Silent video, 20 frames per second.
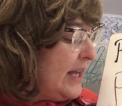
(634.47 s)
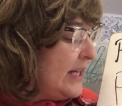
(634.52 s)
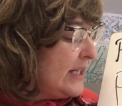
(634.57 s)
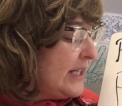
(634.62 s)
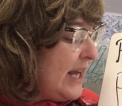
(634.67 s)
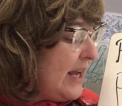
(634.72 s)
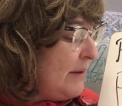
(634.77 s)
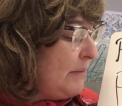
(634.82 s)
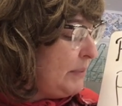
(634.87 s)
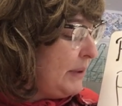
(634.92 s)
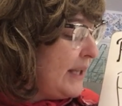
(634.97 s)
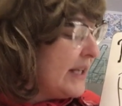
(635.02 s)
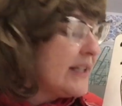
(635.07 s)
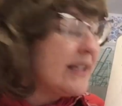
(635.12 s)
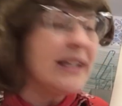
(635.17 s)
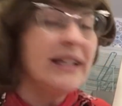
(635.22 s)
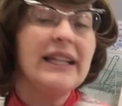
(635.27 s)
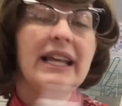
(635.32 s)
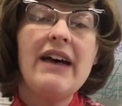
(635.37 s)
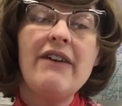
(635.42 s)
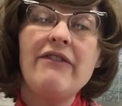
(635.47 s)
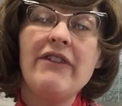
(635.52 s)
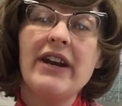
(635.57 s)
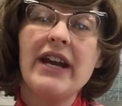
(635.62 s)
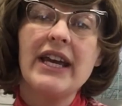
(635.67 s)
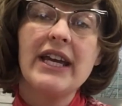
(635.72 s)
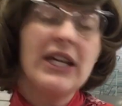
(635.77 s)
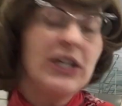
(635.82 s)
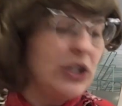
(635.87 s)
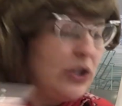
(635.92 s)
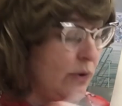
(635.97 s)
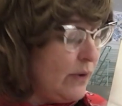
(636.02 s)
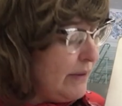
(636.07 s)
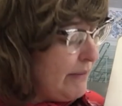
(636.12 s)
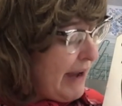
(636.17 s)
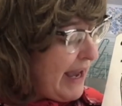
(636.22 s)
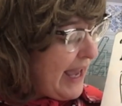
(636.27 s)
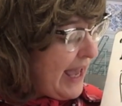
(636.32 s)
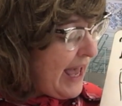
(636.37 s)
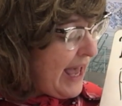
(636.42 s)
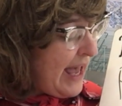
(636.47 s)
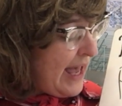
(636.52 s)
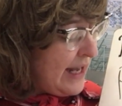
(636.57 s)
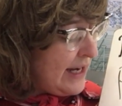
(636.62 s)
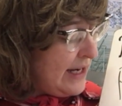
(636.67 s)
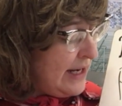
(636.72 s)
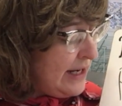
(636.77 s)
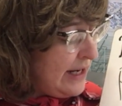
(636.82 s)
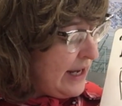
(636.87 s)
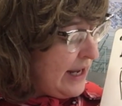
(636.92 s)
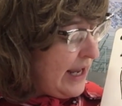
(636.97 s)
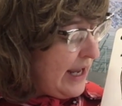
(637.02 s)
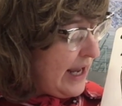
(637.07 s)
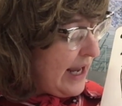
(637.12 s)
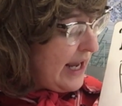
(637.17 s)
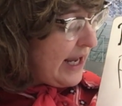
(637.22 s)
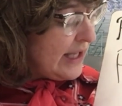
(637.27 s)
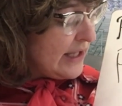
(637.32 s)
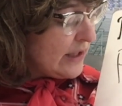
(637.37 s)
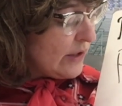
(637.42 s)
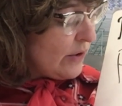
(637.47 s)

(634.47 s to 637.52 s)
10 plus 11 I can do in my head. It's